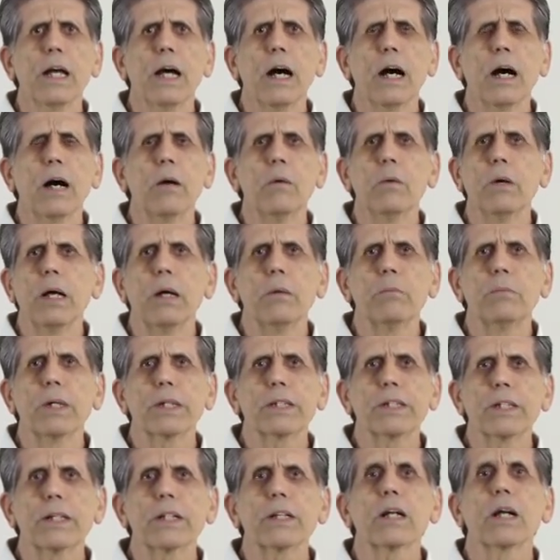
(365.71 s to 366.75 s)

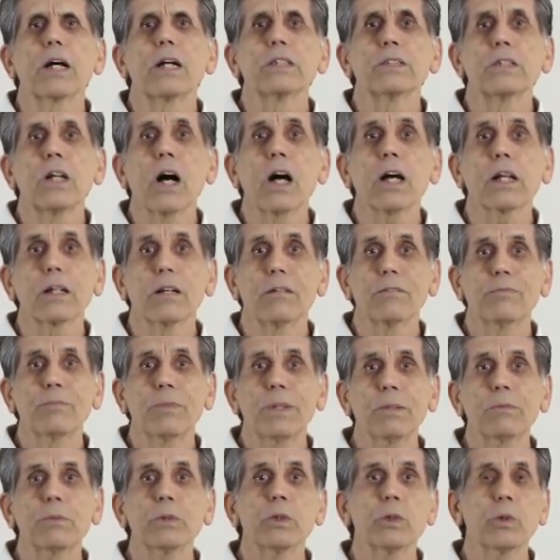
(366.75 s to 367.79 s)
But there are a lot of
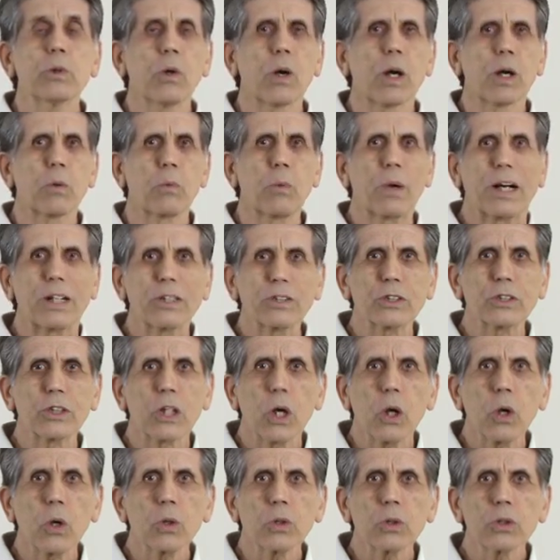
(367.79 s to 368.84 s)
people who are well
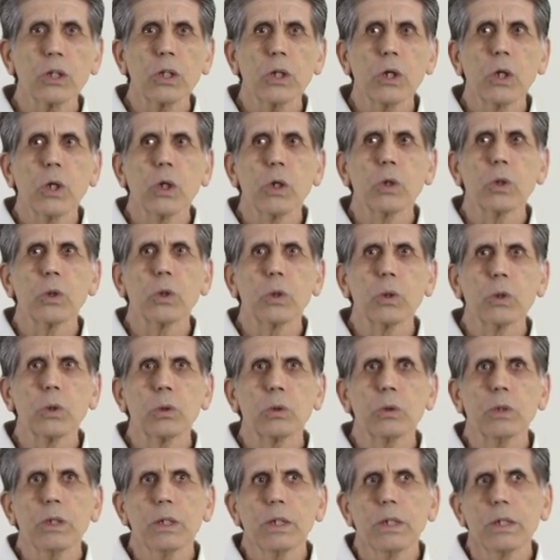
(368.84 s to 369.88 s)
known
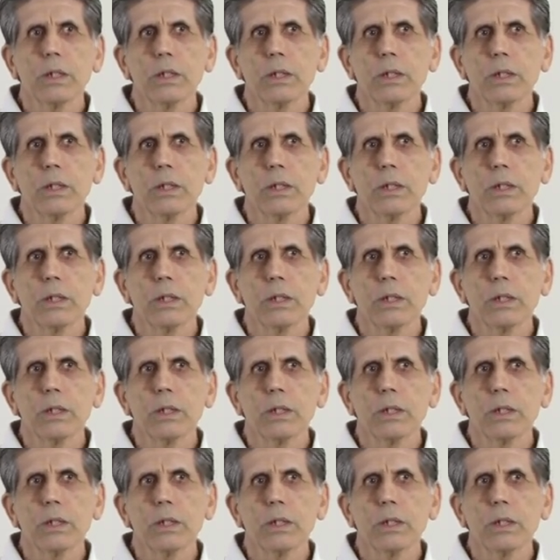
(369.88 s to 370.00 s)
who